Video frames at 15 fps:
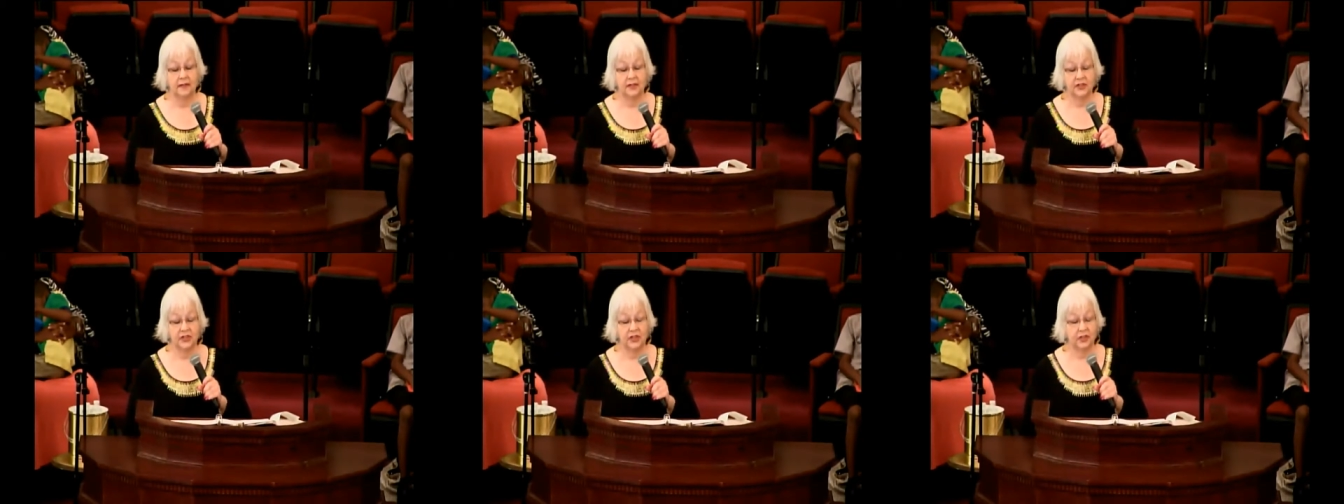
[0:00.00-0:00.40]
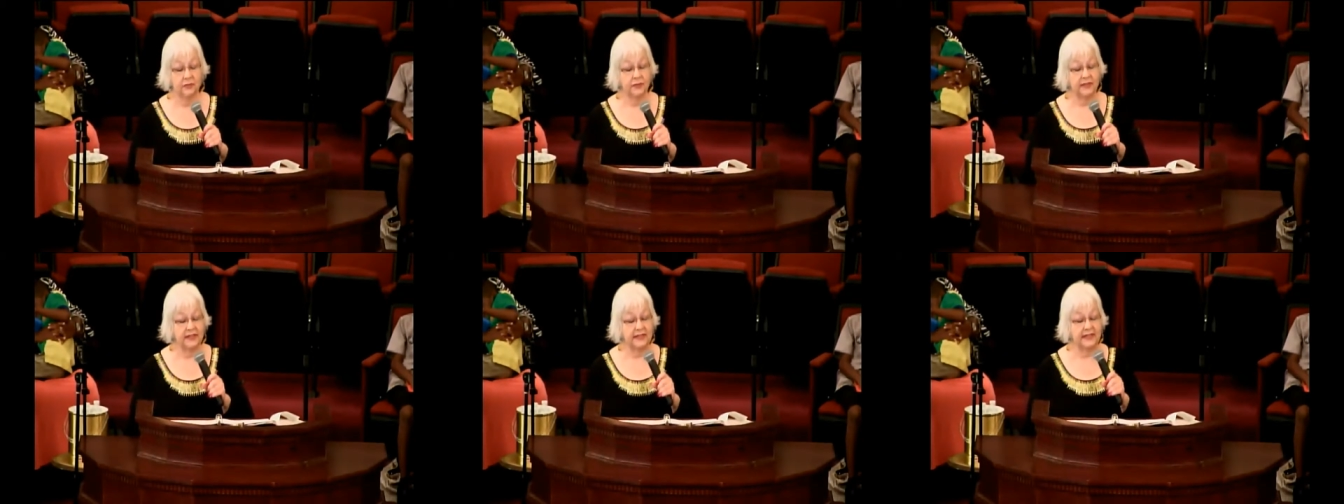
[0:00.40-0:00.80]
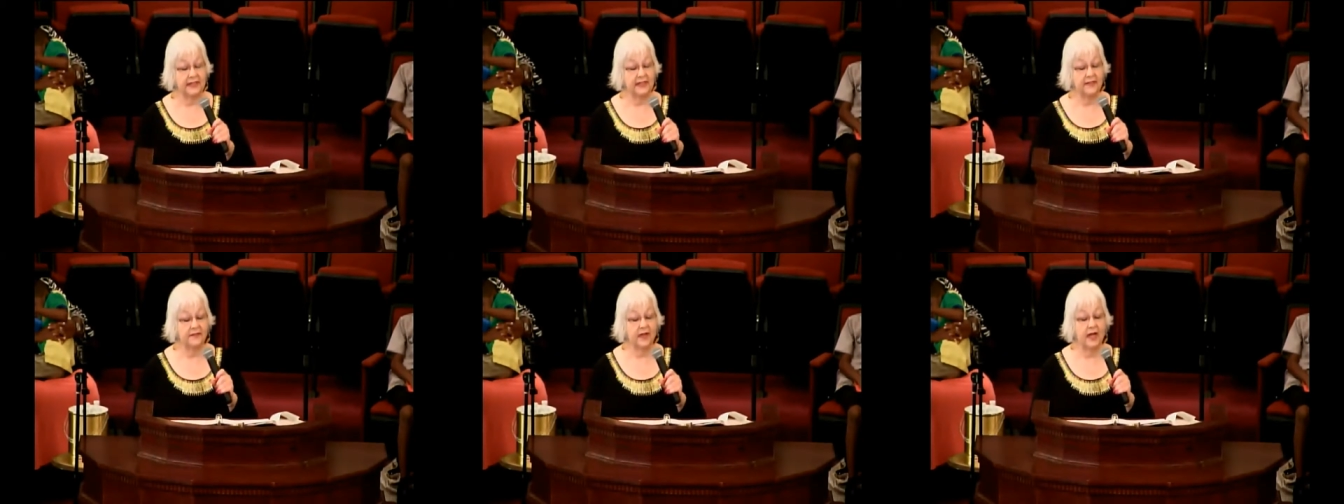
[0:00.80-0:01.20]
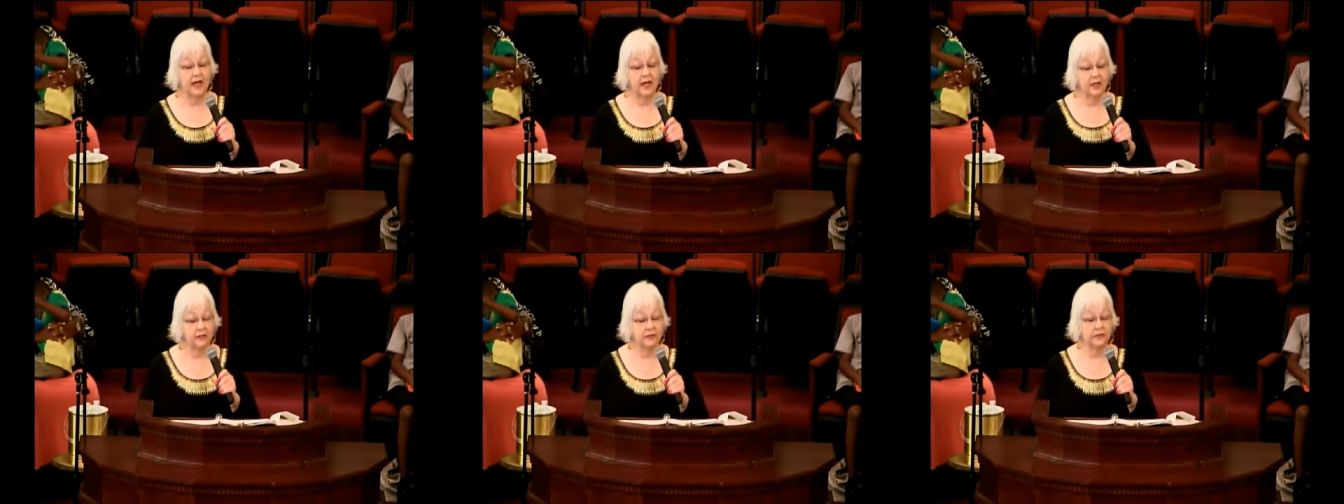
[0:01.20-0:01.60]
shall receive a
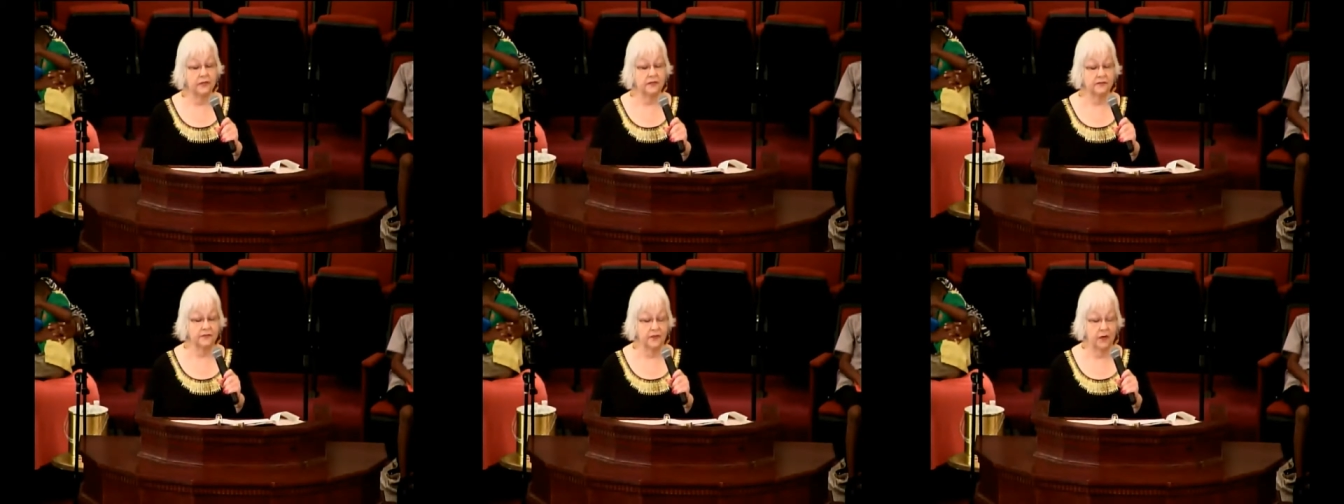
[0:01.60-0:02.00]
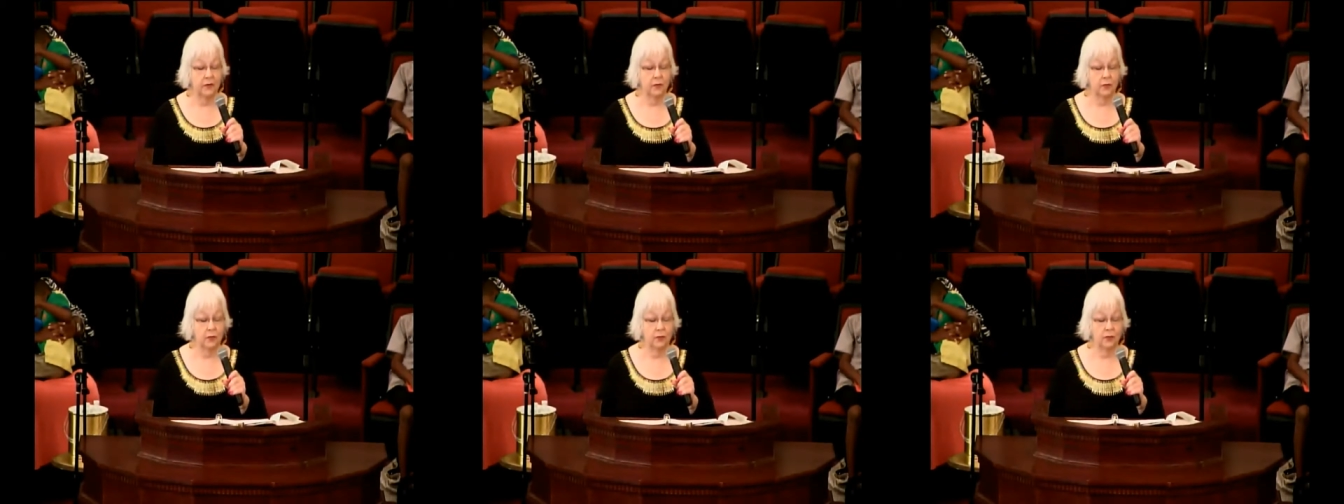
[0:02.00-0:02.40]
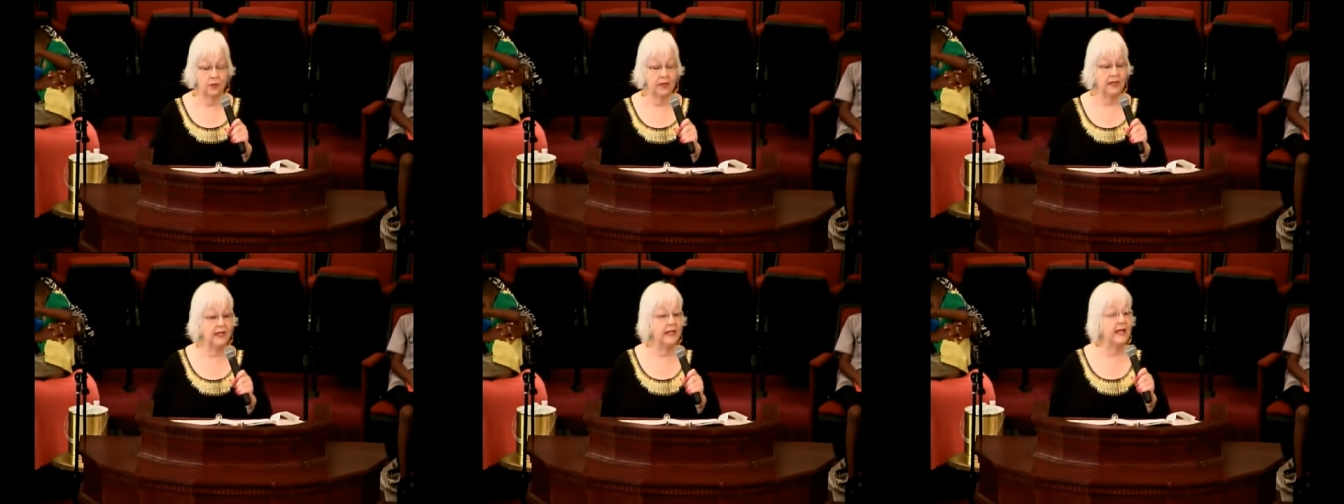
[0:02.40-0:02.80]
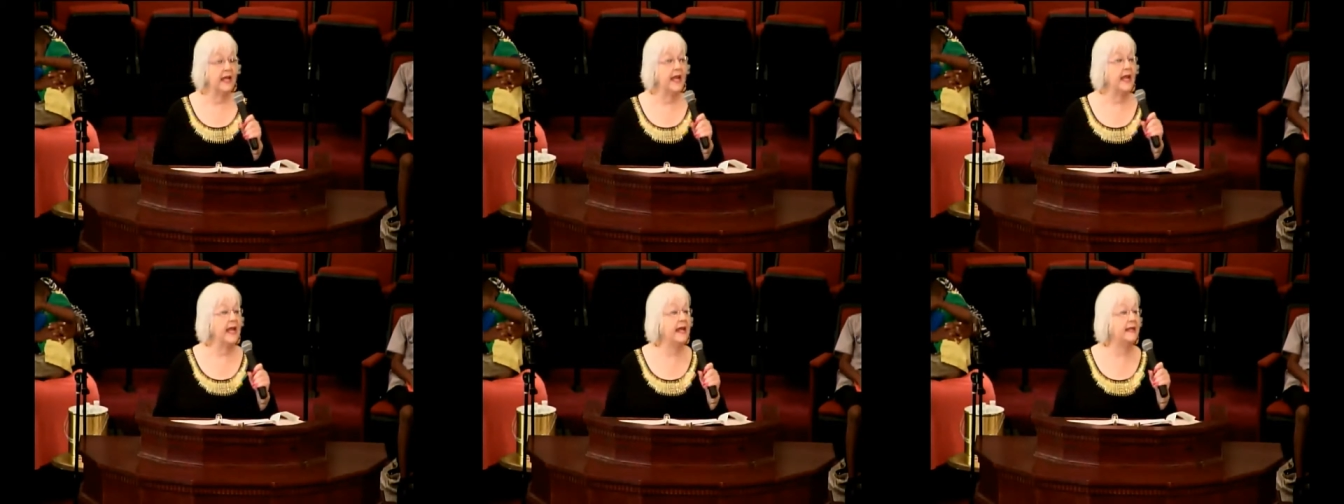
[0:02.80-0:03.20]
hundredfold
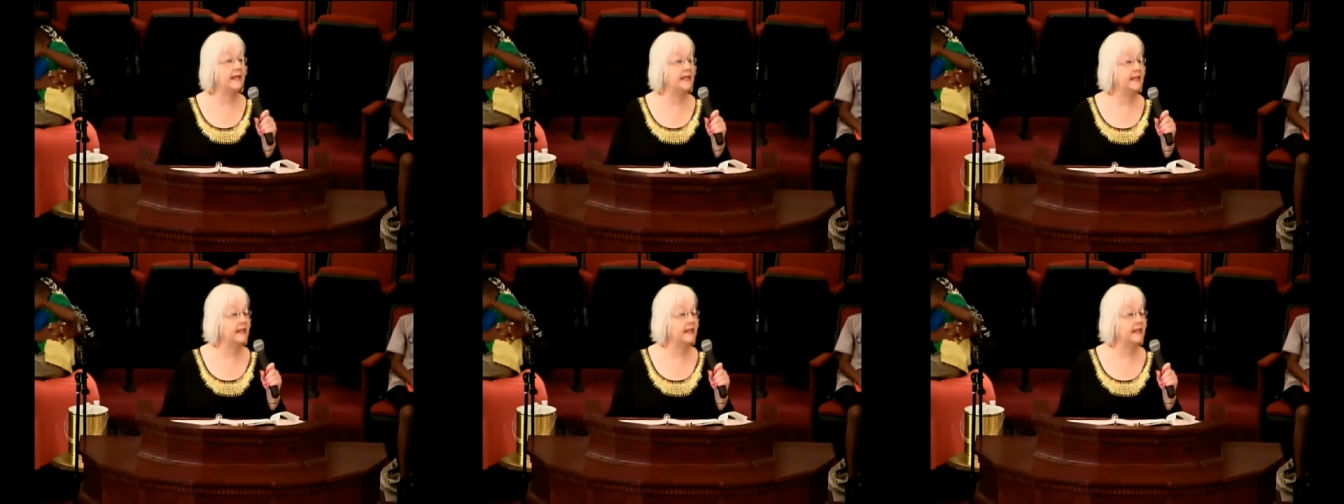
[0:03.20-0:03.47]
and